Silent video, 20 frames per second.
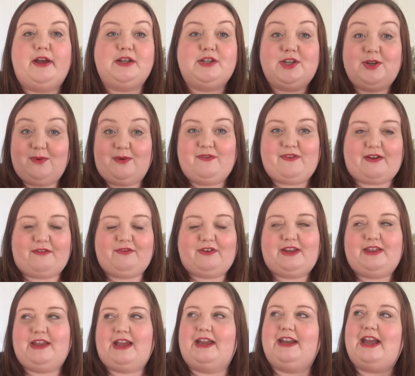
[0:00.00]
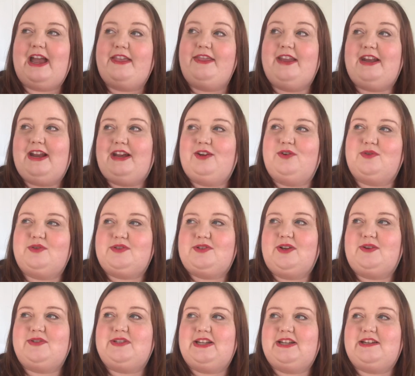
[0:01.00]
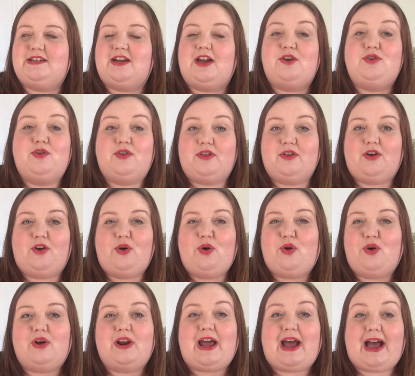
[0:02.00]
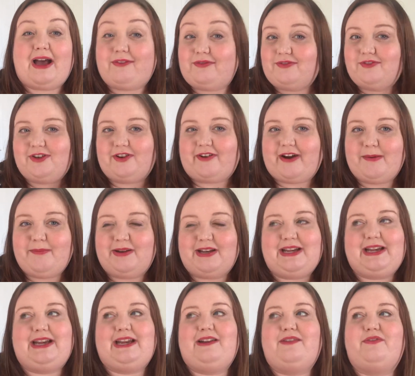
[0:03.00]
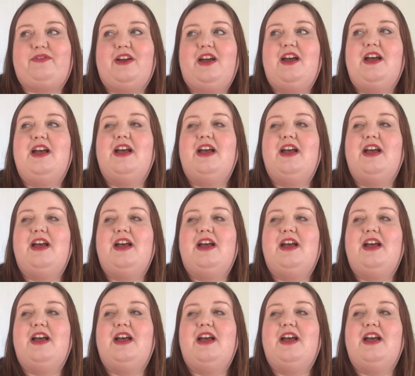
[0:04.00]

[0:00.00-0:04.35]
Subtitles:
2 of everything, and then I also did another haul after, I believe,